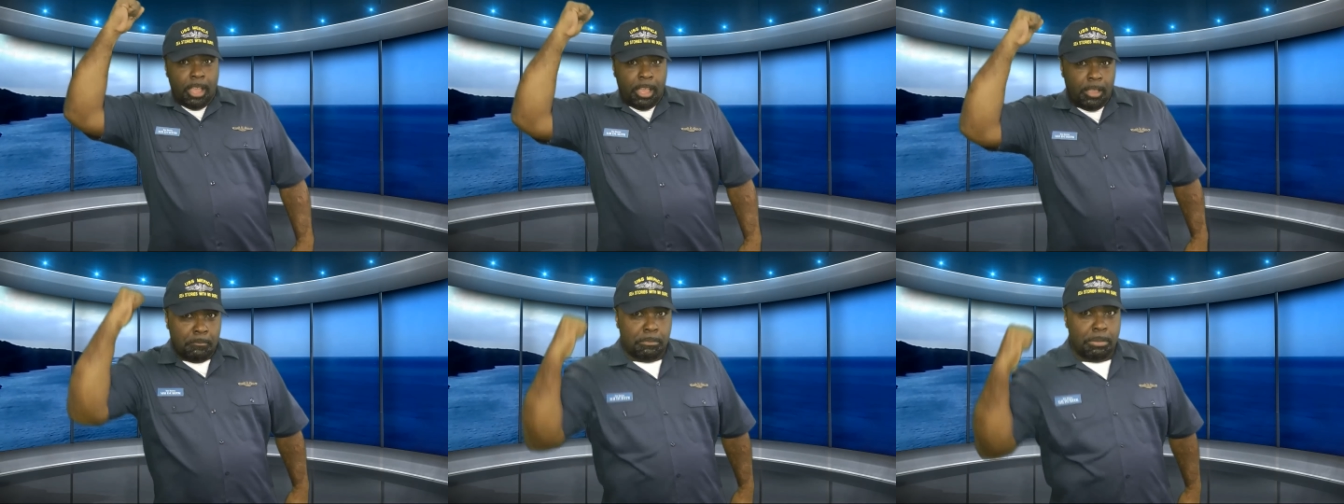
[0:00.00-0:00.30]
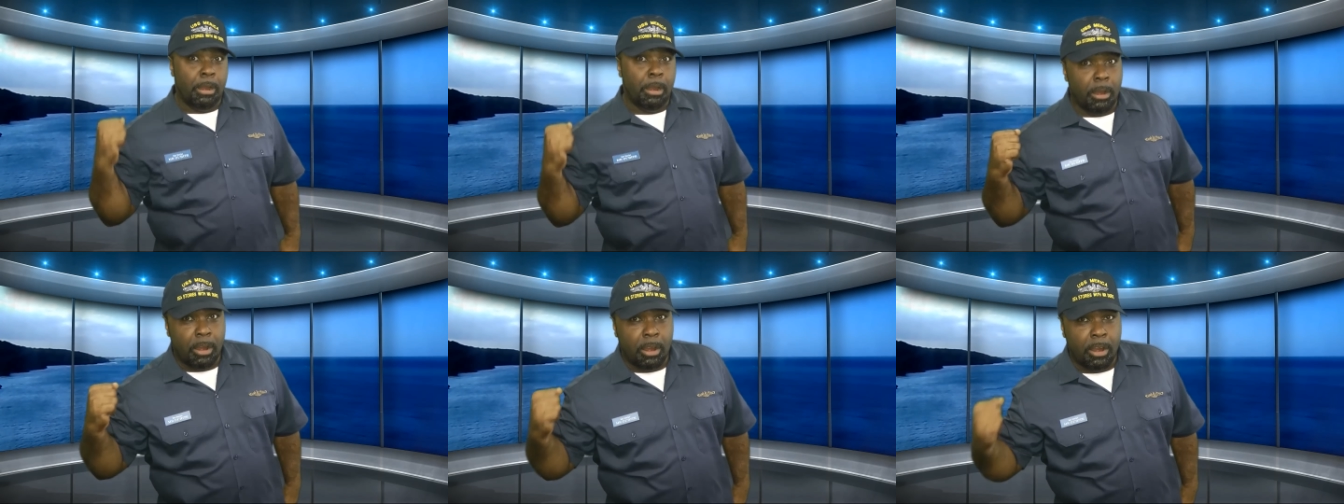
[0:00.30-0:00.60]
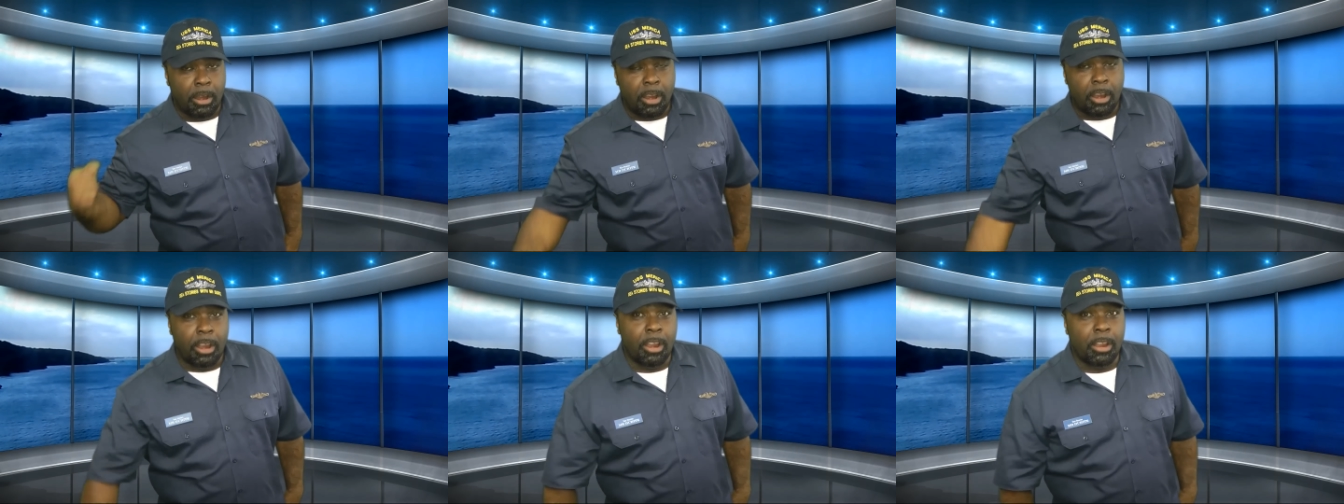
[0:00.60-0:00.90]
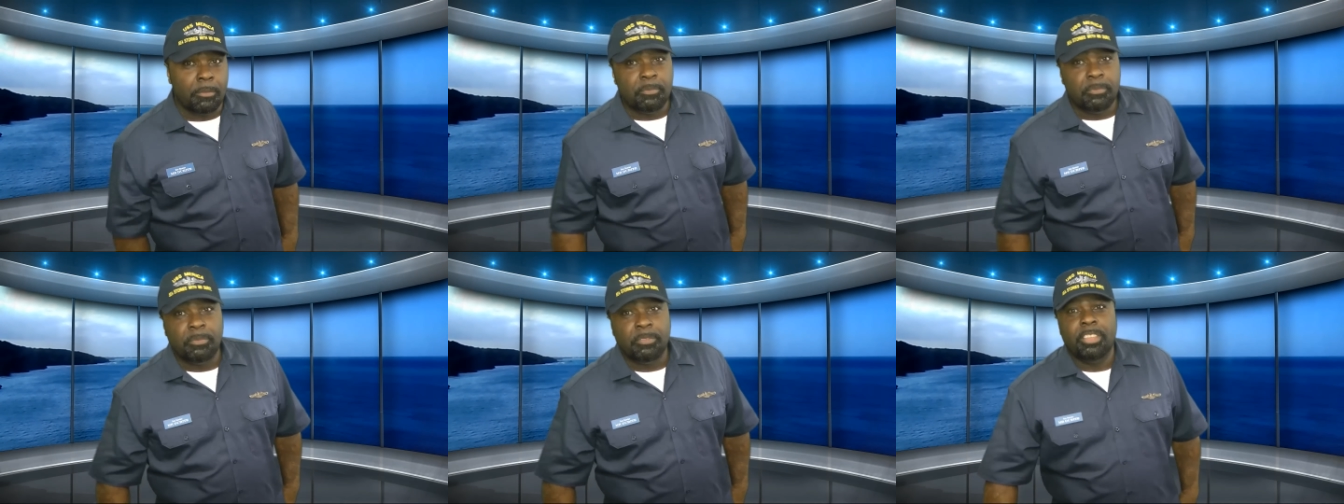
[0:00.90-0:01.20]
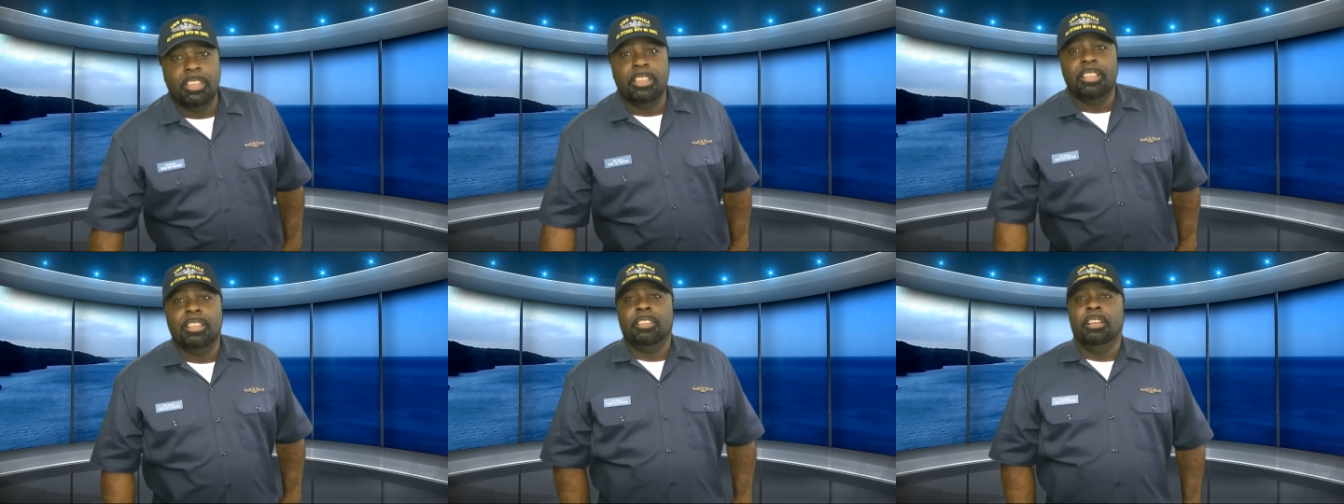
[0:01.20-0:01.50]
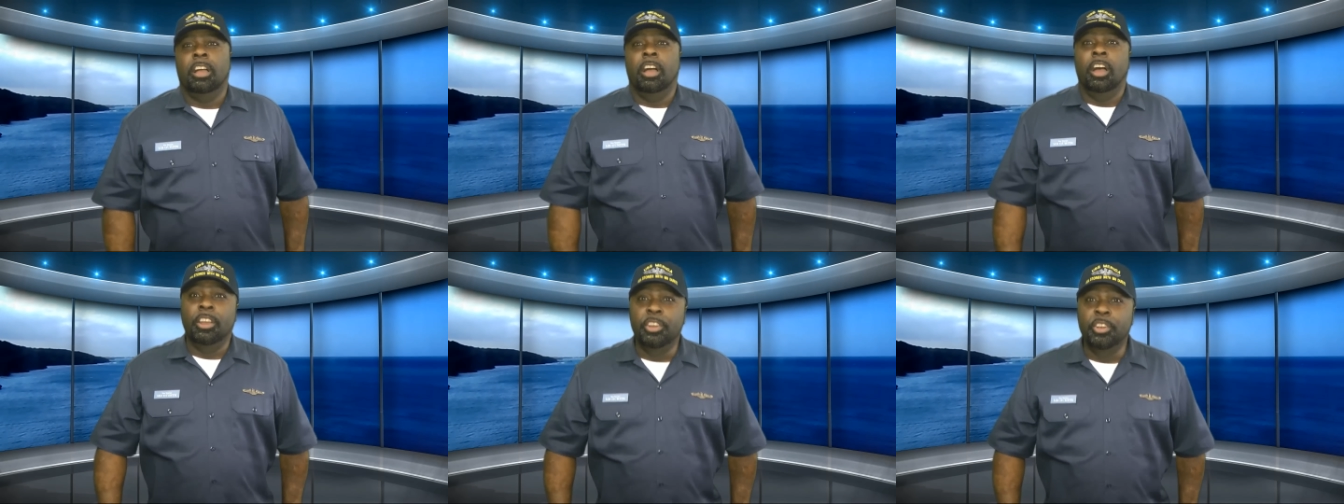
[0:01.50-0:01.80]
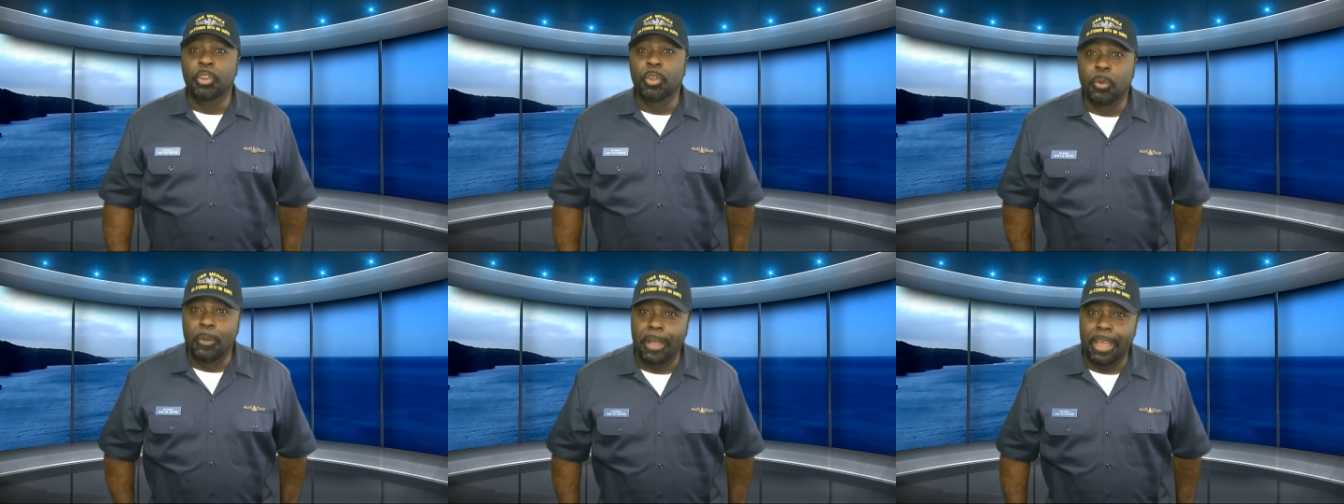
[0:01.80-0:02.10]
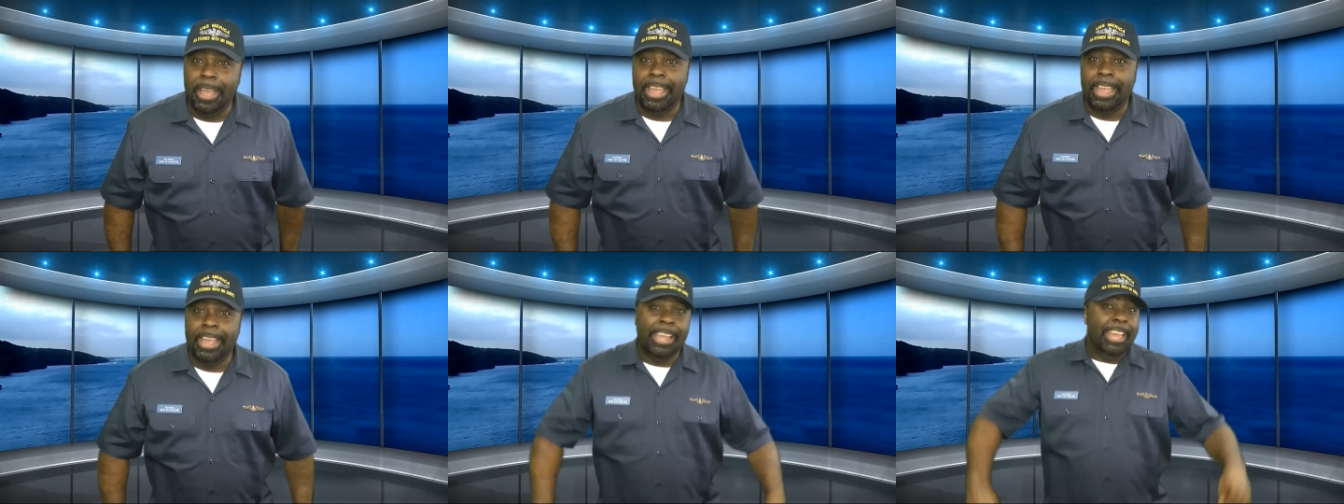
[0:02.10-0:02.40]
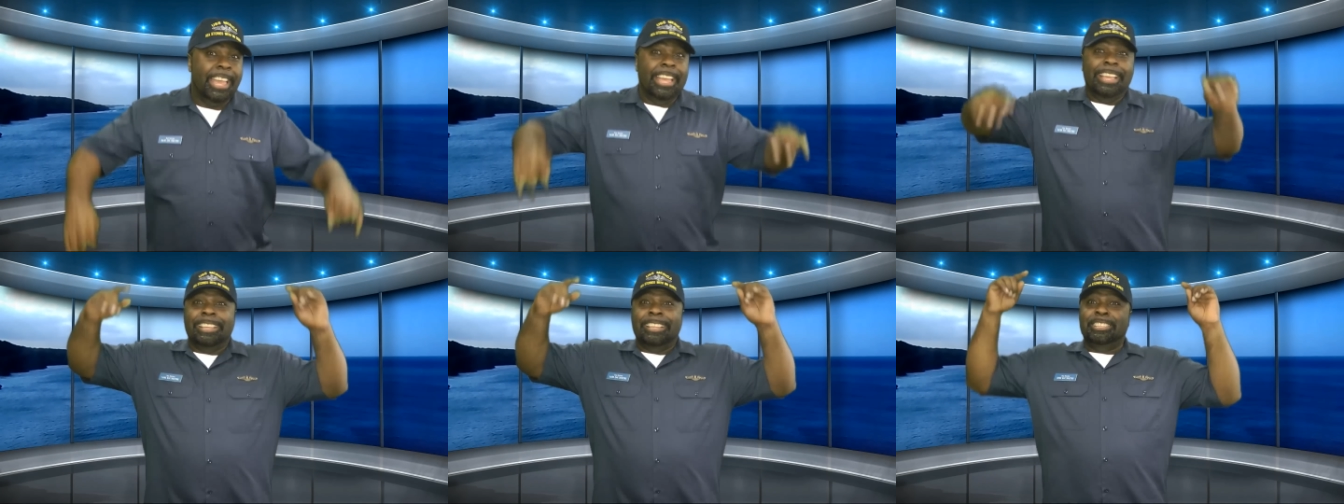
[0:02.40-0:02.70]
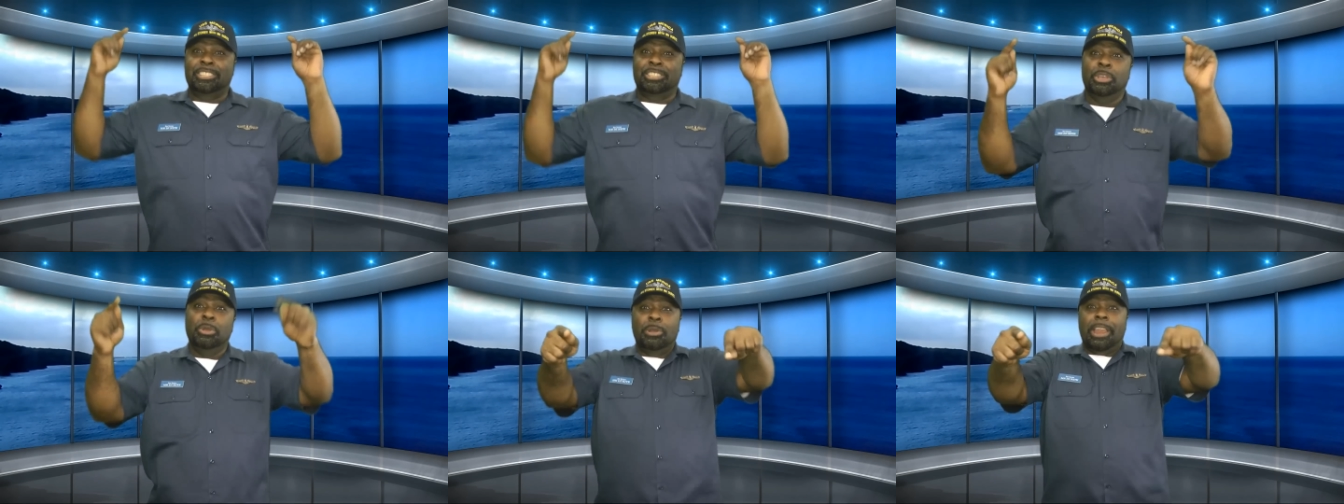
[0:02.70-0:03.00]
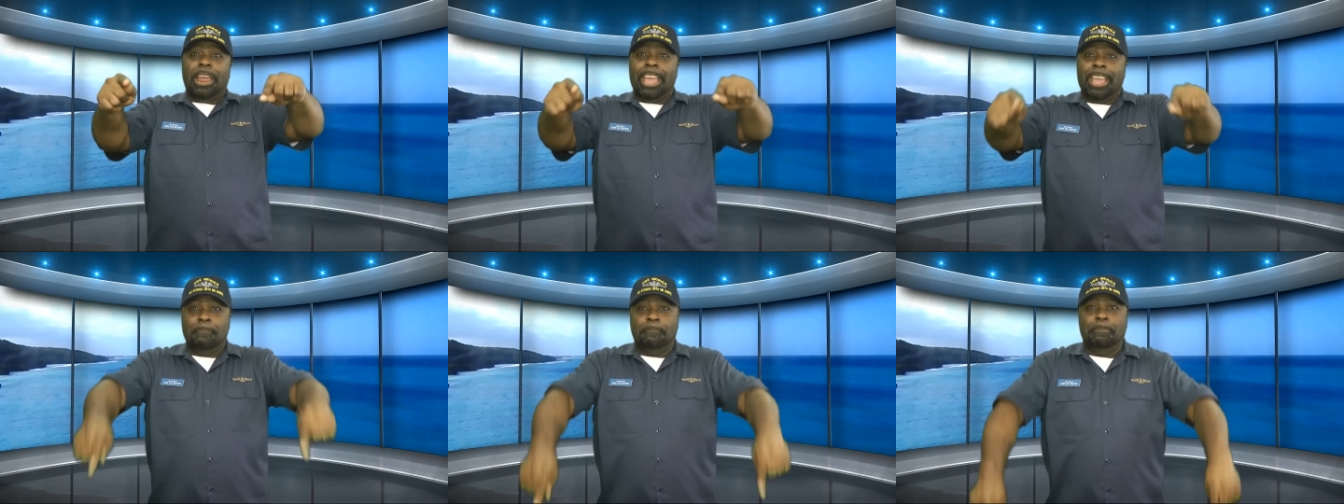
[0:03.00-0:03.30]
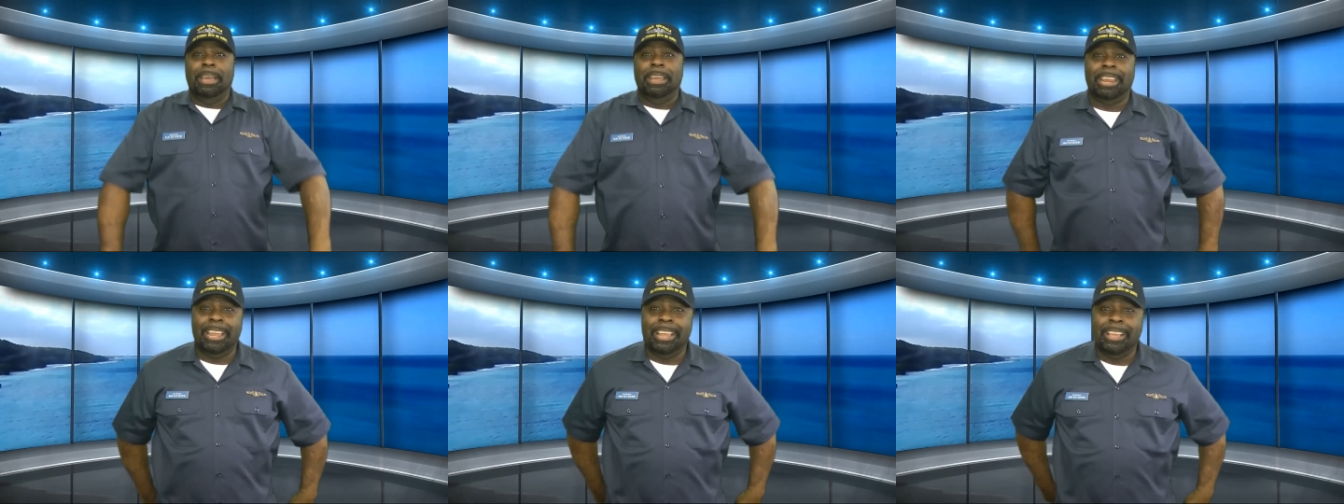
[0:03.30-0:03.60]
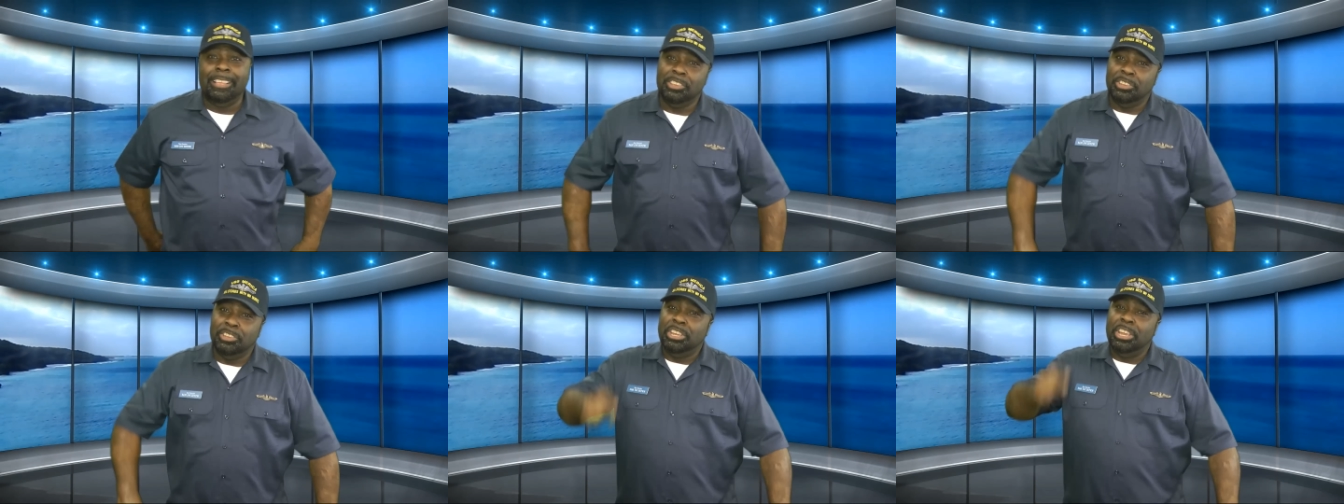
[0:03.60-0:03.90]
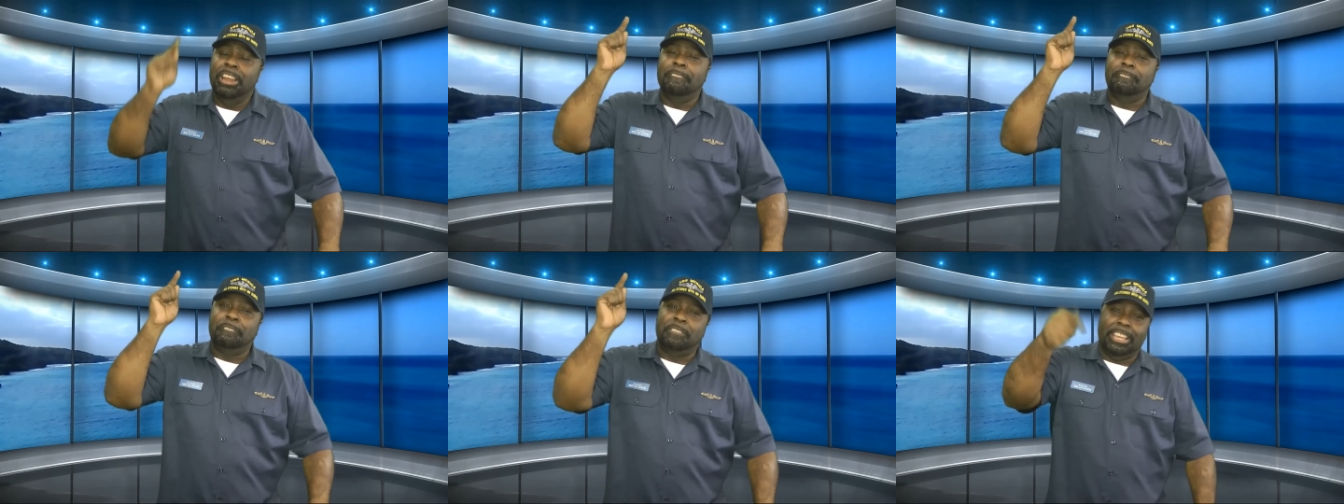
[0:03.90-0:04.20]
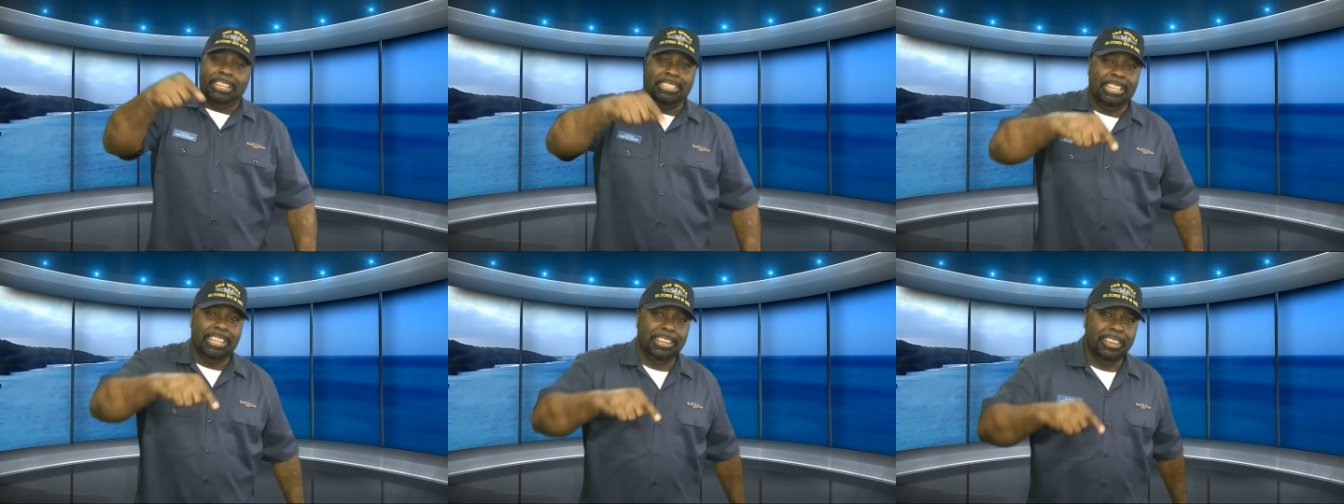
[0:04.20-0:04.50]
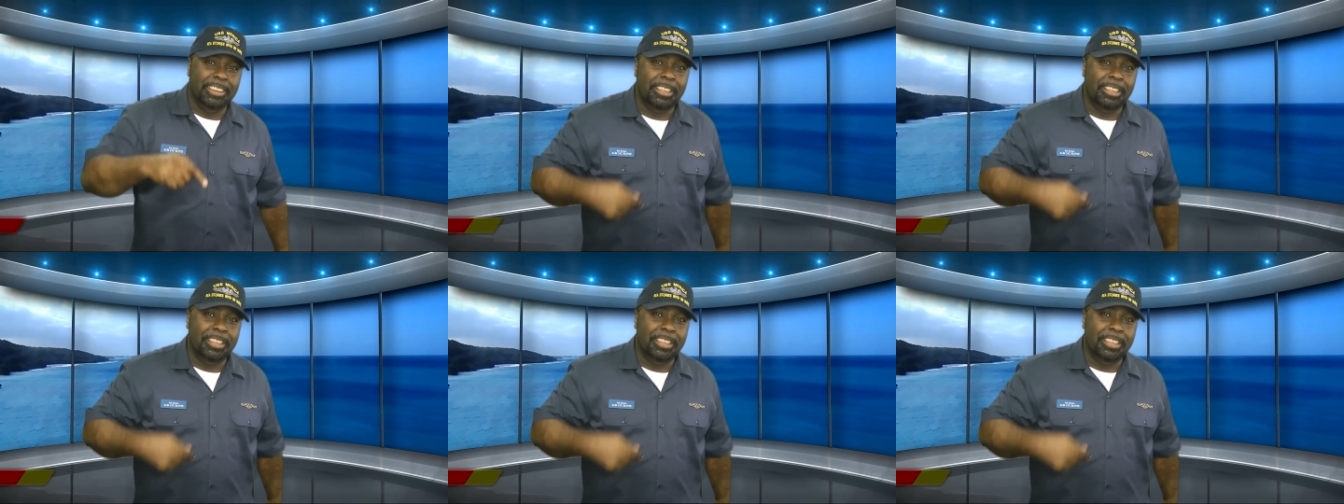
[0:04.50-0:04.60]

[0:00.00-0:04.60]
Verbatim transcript: Burr, underway. Too late, buddy. You shouldn't have fixed it.